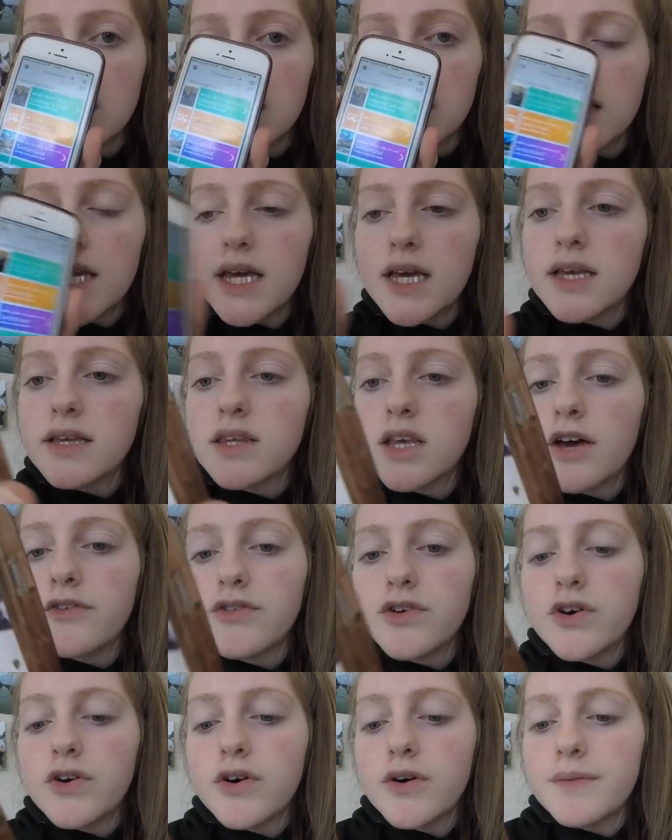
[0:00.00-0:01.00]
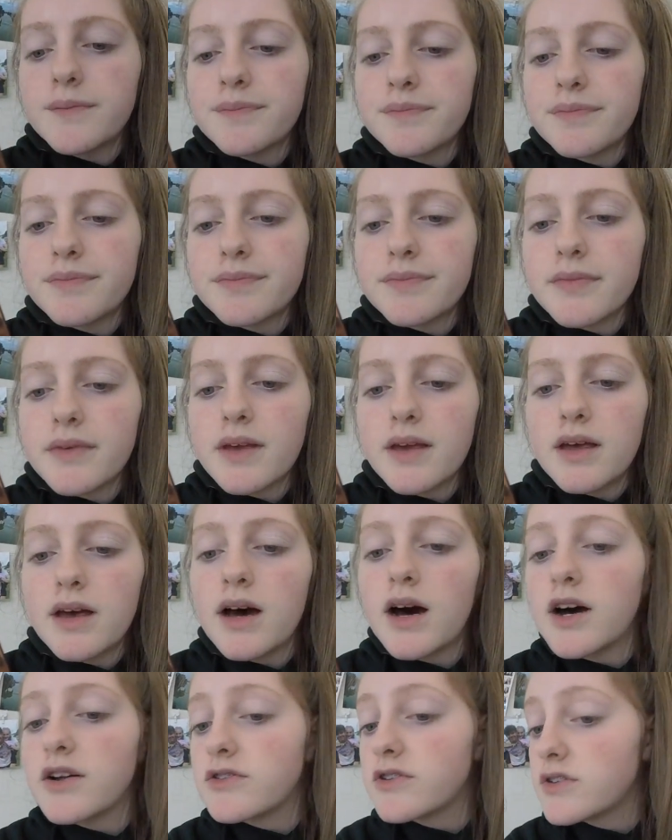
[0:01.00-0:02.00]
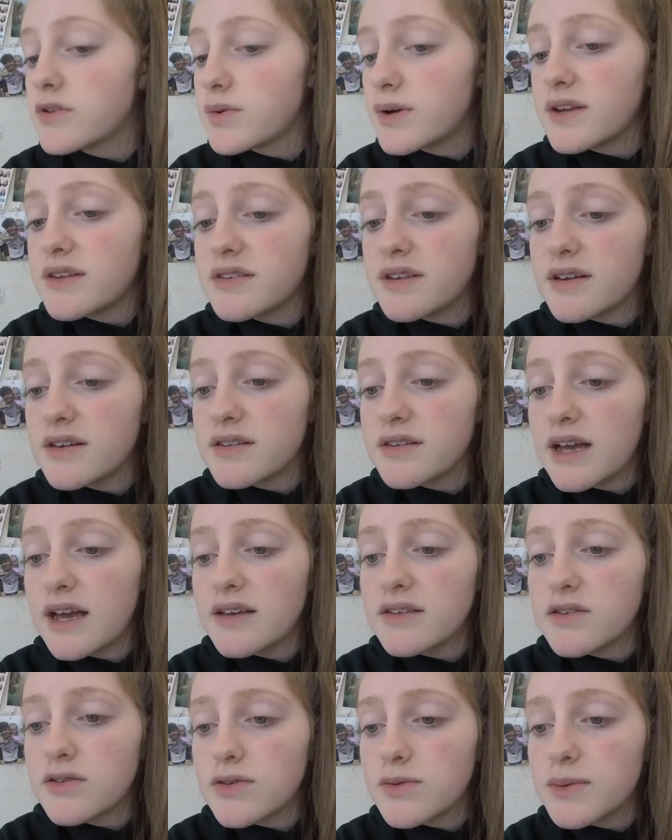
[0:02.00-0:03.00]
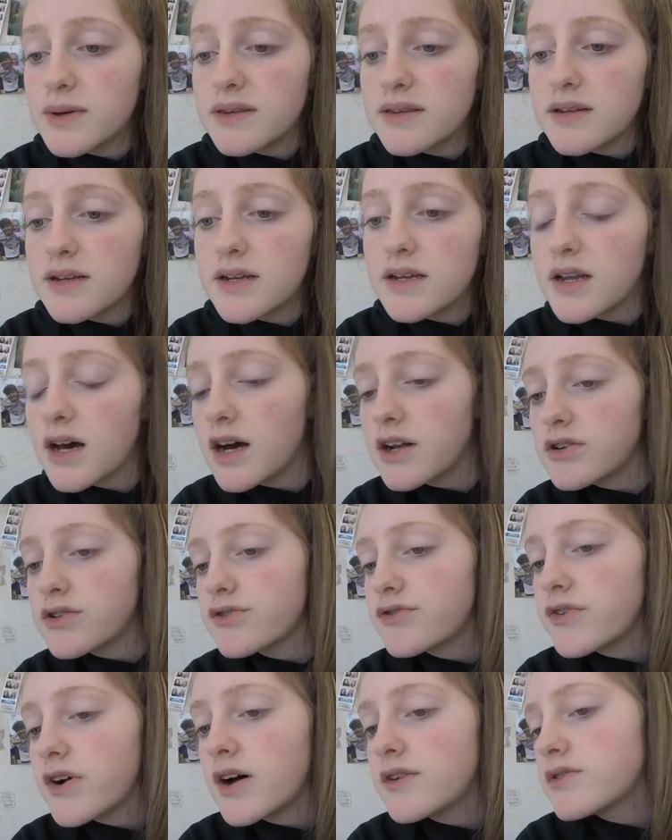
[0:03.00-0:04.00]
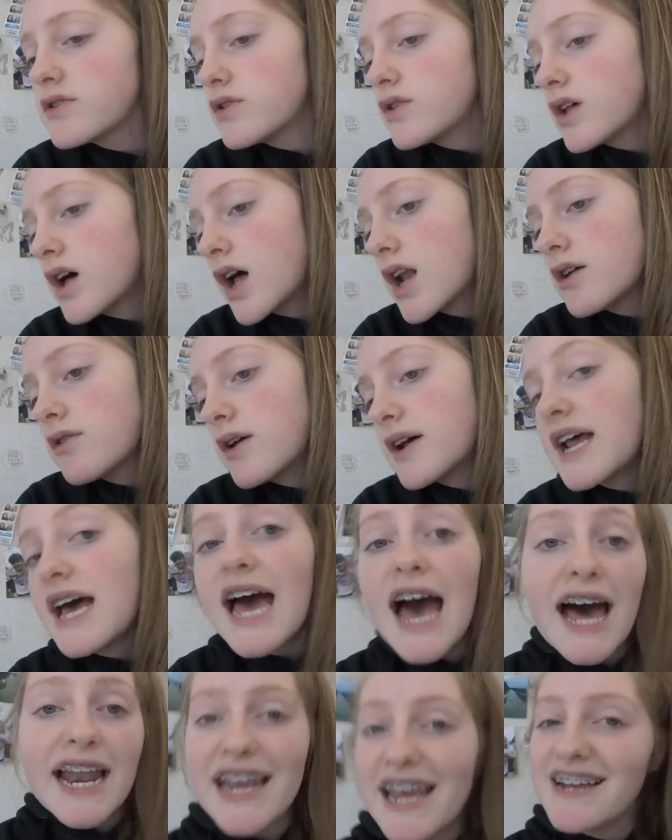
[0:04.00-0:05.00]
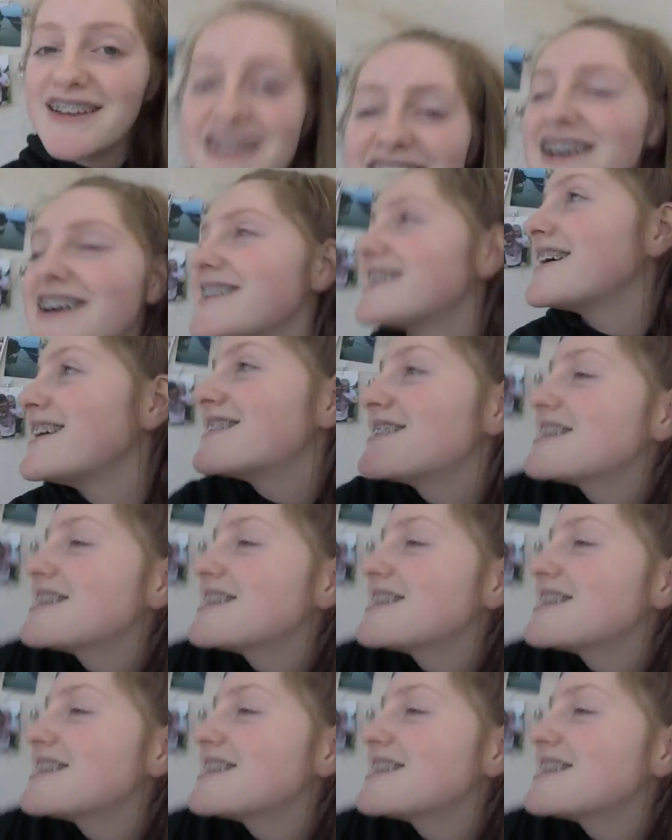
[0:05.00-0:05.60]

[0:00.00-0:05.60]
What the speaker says: things. I've got 126 days till Switzerland, 105 till the colour run, 89 days